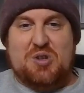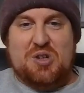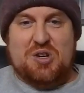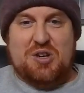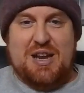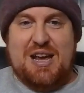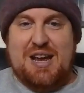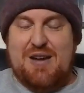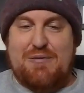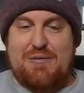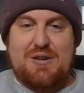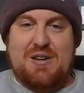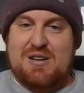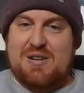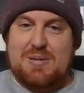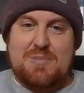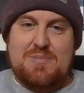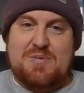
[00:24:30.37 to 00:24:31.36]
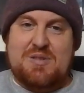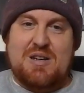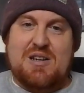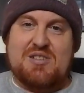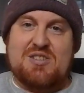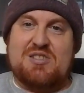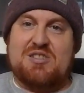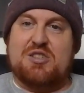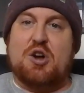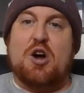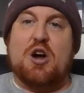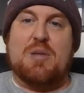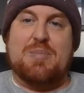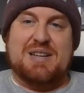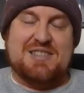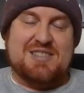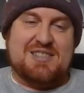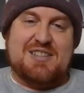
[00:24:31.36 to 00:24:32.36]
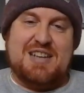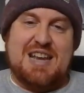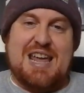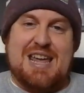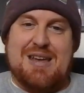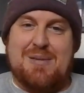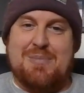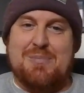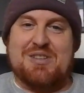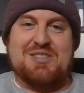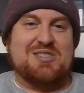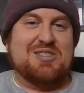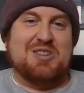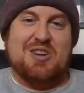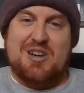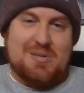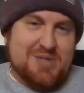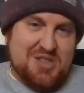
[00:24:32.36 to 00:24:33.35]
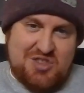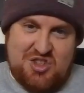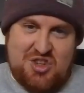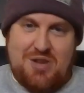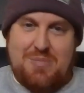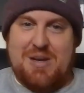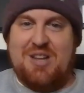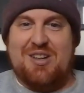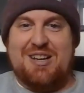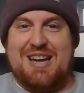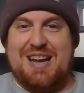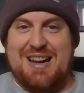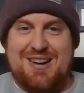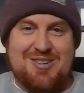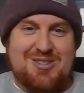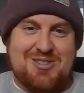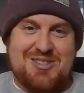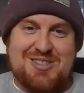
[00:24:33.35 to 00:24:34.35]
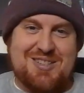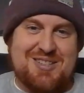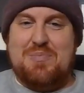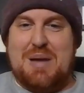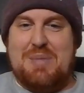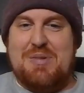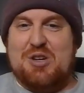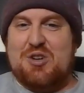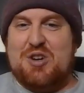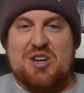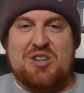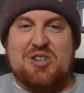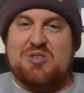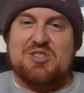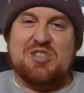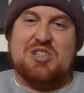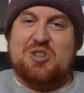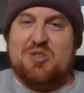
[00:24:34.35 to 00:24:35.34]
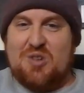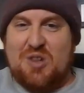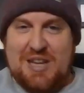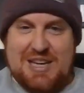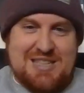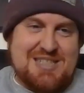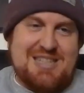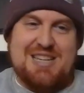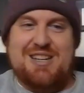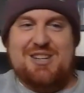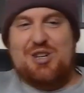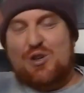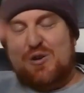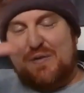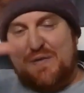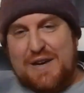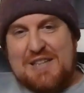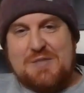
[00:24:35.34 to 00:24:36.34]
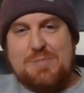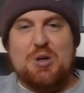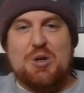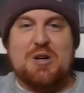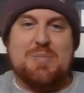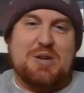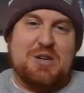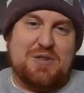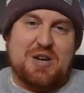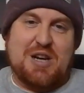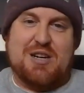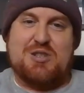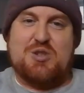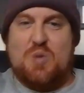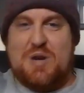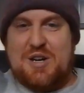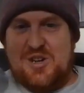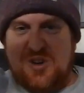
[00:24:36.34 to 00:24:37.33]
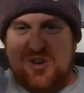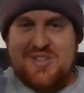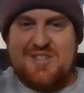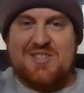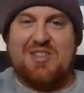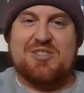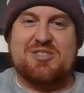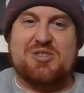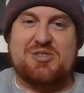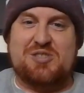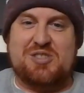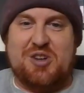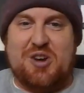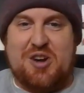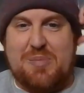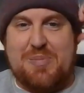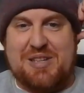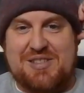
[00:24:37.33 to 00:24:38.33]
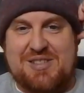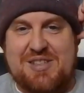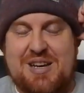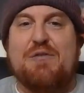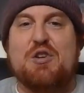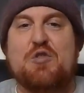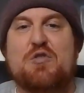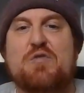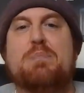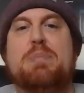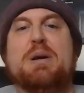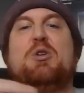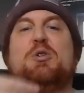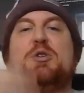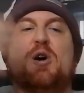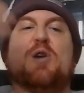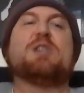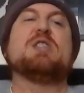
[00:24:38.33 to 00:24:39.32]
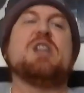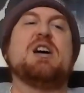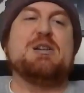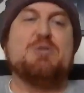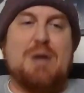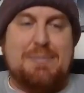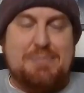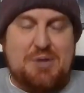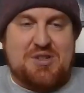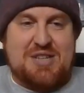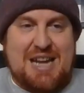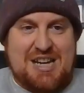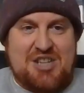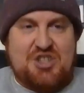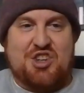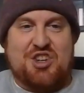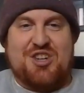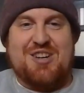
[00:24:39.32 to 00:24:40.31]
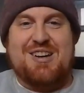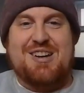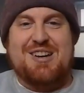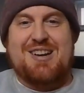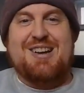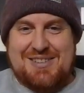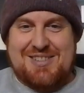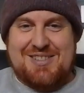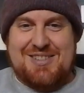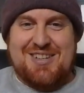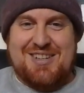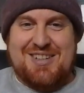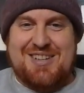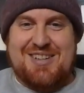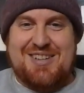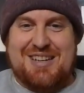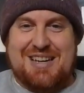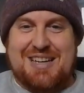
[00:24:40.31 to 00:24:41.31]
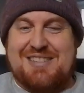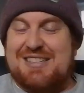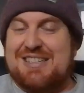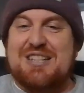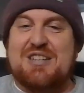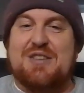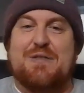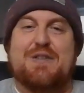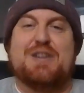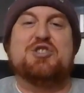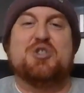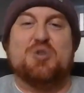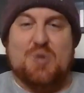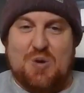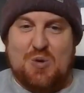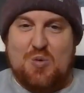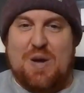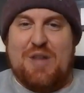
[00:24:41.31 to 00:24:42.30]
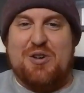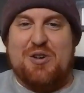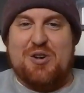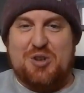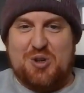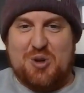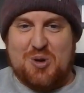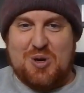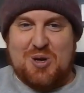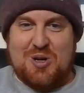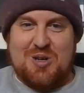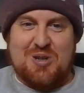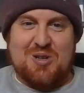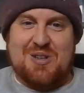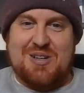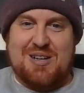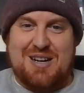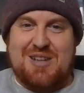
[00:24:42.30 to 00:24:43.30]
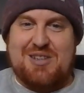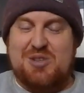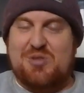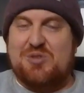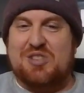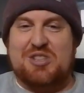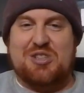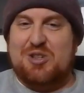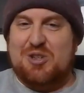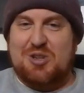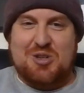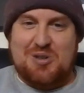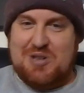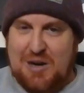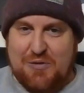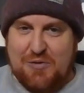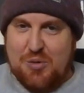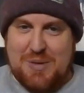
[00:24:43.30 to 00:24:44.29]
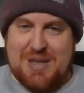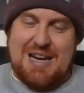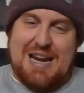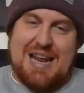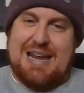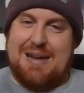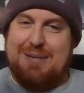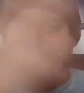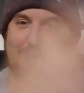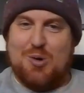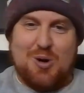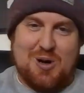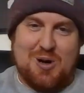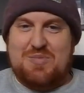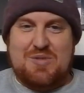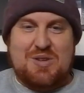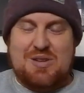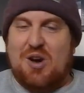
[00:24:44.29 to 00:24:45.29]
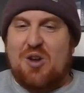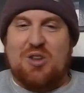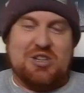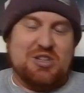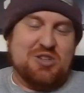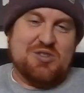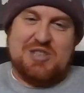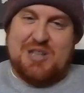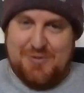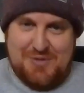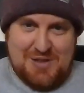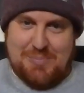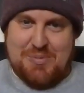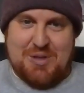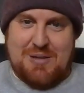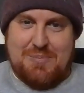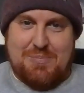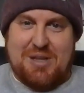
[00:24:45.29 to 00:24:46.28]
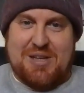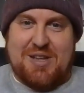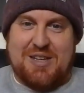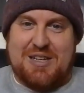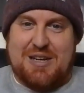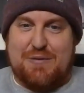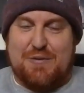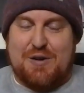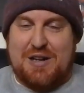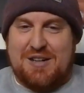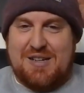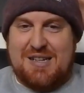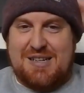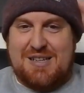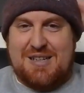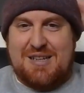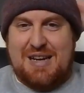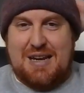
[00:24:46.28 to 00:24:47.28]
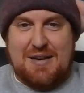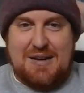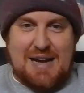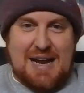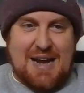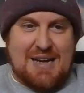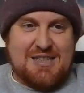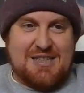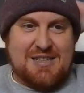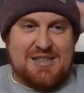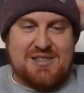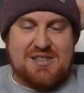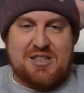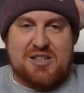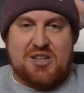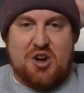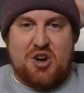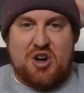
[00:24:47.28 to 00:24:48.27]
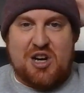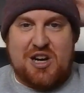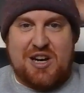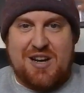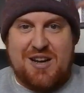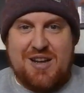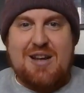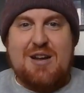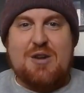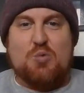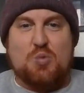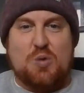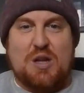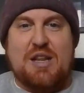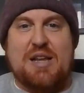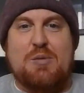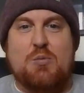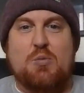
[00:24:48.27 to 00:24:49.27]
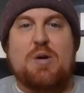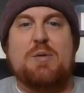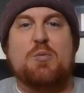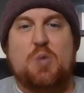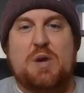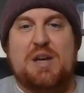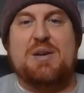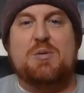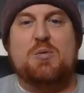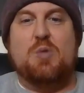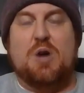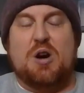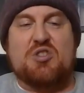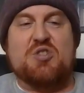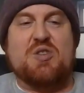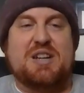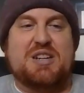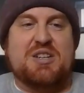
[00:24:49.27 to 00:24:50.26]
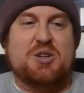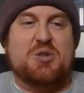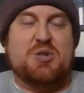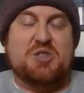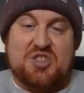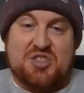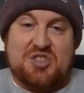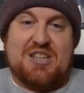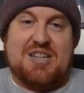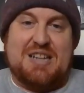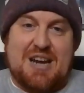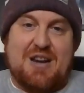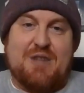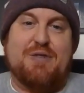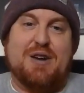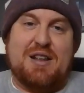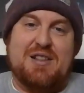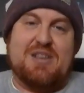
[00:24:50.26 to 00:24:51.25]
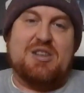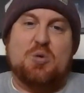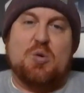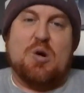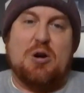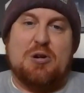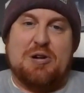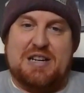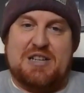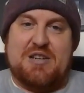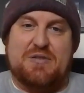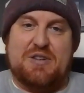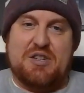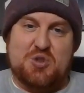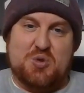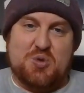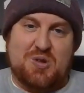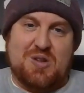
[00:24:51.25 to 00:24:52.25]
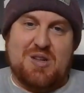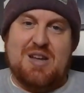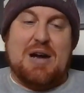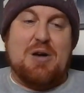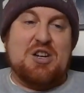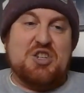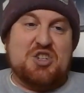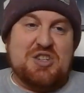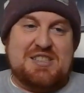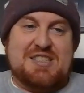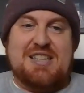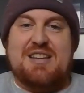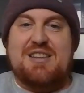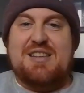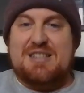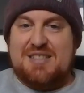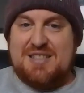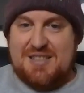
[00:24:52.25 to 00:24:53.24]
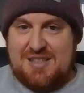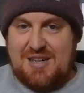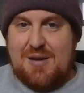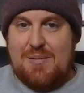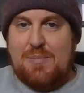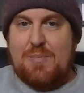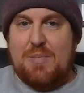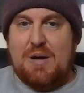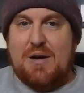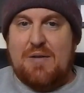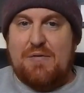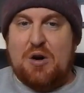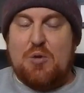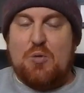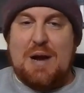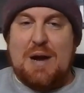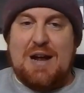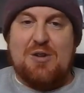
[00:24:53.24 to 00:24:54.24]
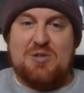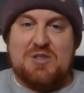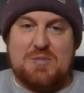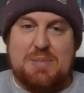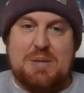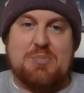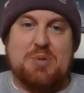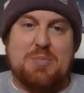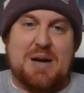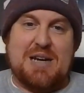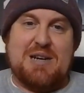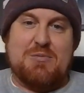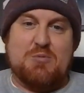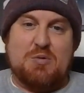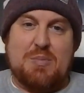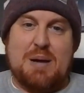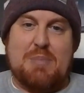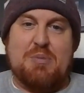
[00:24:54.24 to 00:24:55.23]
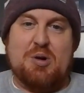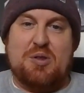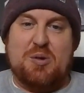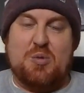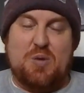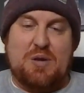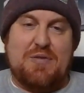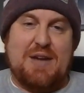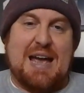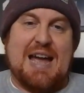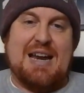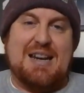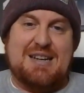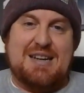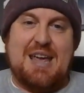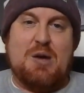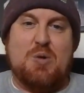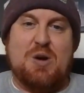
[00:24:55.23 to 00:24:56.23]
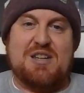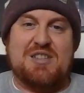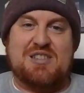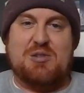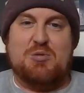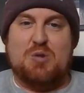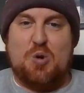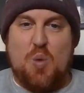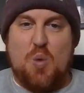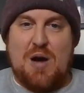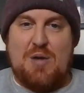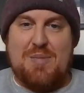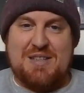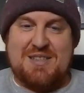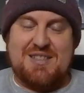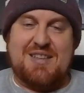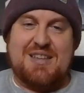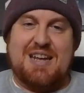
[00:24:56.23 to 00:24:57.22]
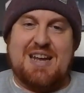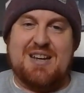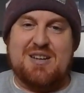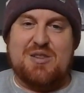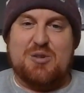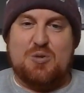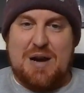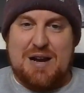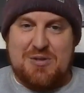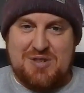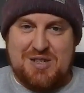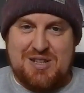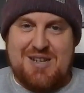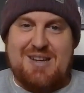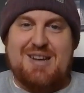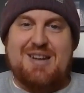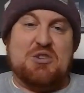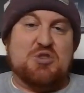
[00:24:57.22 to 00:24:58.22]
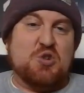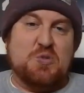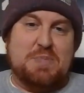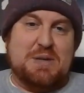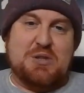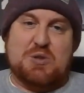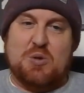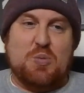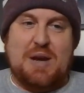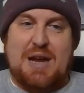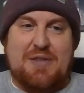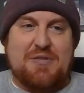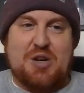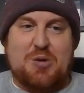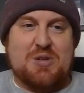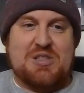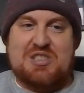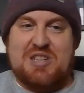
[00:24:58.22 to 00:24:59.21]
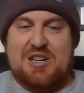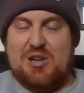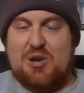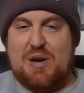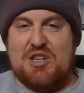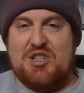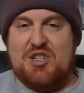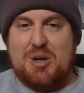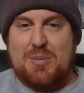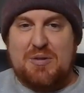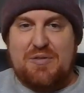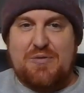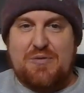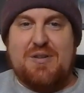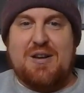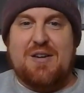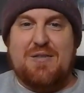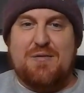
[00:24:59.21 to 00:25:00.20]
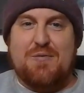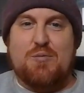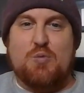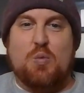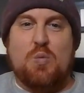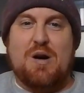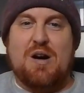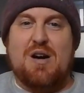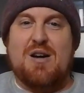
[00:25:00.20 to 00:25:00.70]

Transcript: You could have a, a pseudonymous name, a pseudonymous Gmail account. Maybe you're not using your LinkedIn or your Facebook, but you've got a Twitter that's also pseudonymous. If you've built online reputation as uh, as an individual, whether you're using your government name or calling yourself something completely different uh, and acting as an anon, really are trying to do is just identify that you are an individual. Now, I should say that some of our rounds, people might remember that we've had KYC requirements at the end of the round. And truth be told, we haven't always done a great job of, of